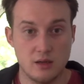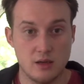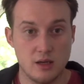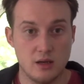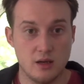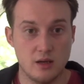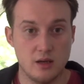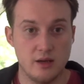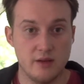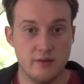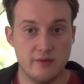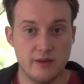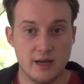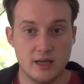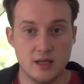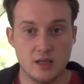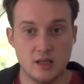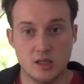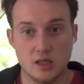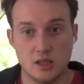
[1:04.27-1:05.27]

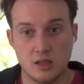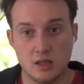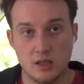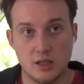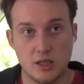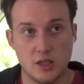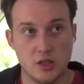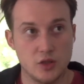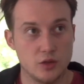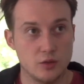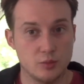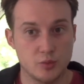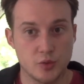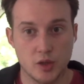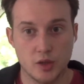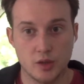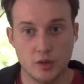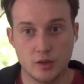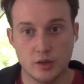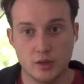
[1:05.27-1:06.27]
events, digital
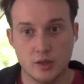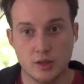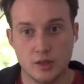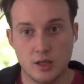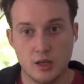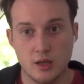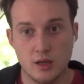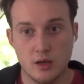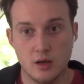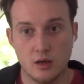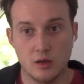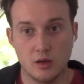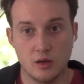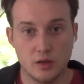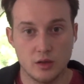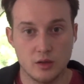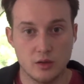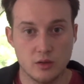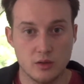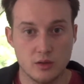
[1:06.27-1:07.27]
products,
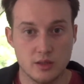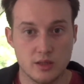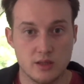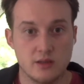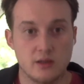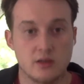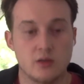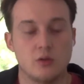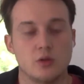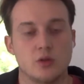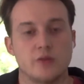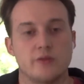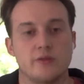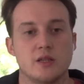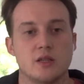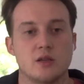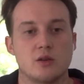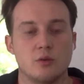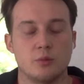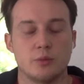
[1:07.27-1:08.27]
online courses, and of course
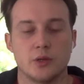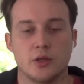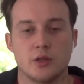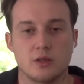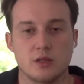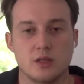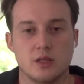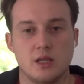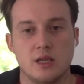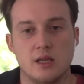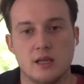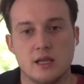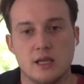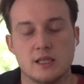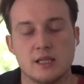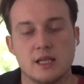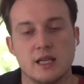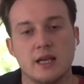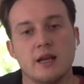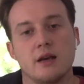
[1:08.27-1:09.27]
physical products that you then
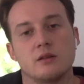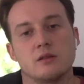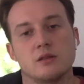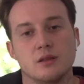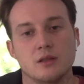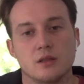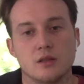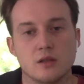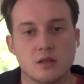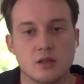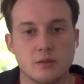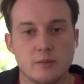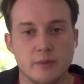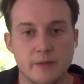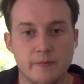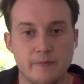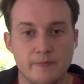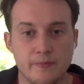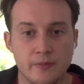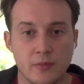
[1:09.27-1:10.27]
send out to the customer.
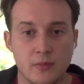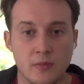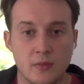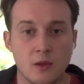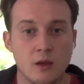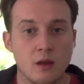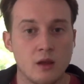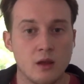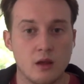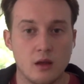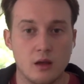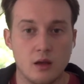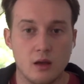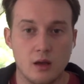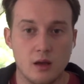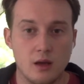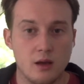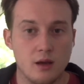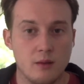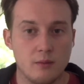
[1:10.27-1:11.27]

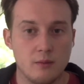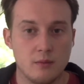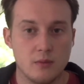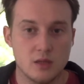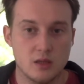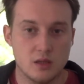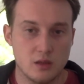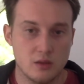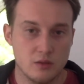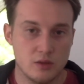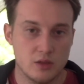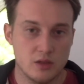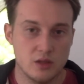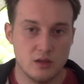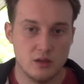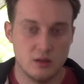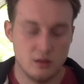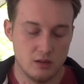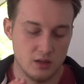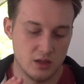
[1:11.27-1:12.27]
So there's
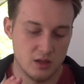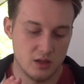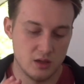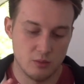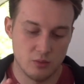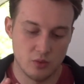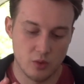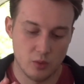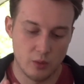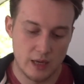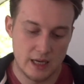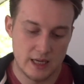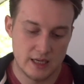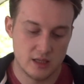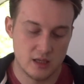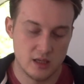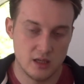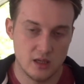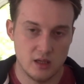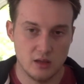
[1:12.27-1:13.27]
a number of ways
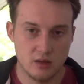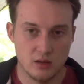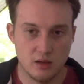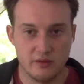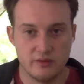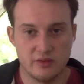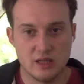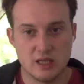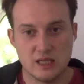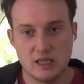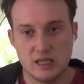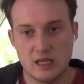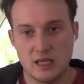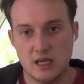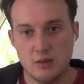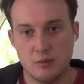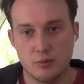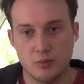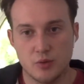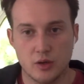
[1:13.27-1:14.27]
that you'll often
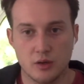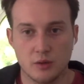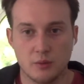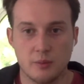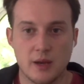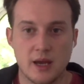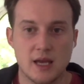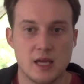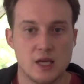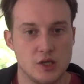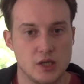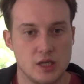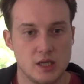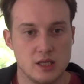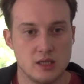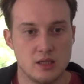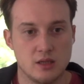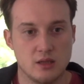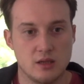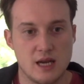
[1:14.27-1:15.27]
see product
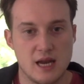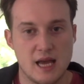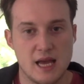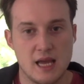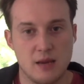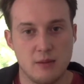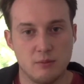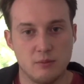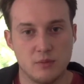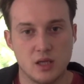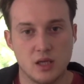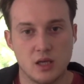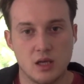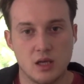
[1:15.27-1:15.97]
pages named.